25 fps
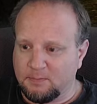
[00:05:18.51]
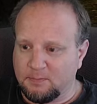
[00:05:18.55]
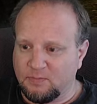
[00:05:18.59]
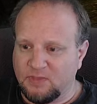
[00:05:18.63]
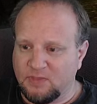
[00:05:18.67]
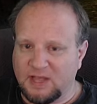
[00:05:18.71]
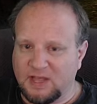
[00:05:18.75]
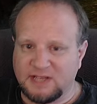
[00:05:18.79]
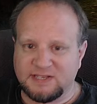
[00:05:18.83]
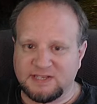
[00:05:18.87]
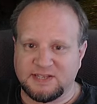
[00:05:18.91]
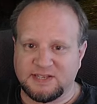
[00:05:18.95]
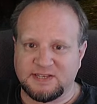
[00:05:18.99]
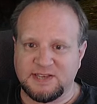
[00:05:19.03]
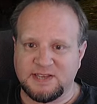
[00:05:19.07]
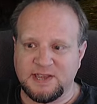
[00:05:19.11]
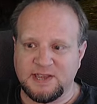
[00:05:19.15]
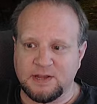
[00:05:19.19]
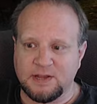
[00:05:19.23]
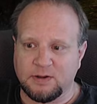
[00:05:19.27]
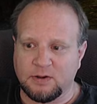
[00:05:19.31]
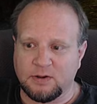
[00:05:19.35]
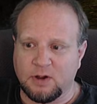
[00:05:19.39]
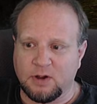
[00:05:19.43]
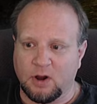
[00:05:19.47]
That's a
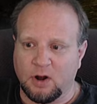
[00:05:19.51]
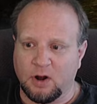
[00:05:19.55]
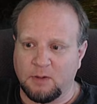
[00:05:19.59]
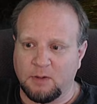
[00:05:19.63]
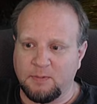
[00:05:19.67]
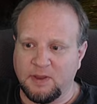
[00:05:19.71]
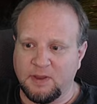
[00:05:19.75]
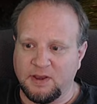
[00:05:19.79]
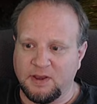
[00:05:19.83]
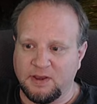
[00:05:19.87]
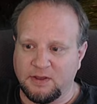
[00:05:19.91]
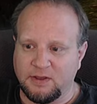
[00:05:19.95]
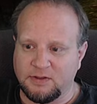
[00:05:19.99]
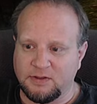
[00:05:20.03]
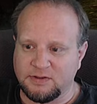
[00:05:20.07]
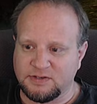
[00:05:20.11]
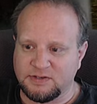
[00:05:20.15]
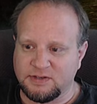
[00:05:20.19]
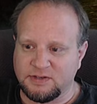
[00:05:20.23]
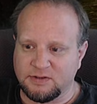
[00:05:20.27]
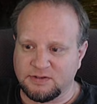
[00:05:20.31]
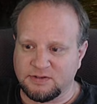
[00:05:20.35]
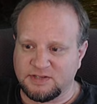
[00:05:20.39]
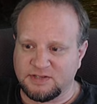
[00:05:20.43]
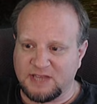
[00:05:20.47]
single card being used,
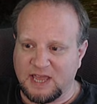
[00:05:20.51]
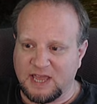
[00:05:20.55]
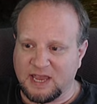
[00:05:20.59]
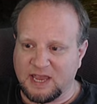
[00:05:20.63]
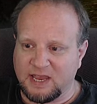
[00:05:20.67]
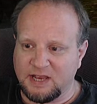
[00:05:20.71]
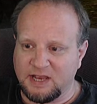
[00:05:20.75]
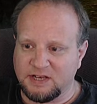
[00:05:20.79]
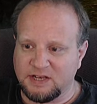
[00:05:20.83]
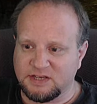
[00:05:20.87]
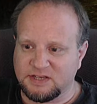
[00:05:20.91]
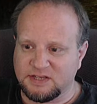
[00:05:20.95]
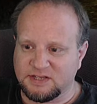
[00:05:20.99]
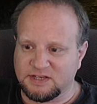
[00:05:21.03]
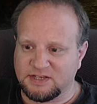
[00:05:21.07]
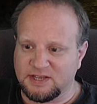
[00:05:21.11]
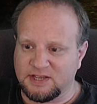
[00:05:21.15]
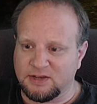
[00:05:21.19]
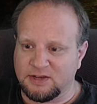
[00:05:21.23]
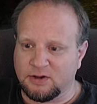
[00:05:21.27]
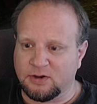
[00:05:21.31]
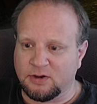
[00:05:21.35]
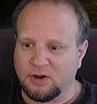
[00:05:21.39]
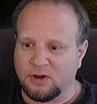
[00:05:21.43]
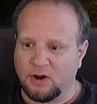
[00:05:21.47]
no stacking, just a
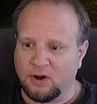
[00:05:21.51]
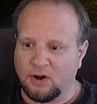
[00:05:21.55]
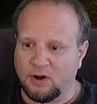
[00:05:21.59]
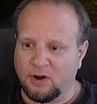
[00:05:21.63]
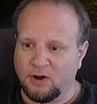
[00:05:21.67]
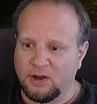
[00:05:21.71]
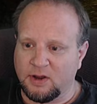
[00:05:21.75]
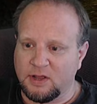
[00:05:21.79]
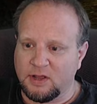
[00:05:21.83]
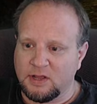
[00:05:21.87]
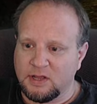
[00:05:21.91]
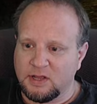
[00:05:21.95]
single card.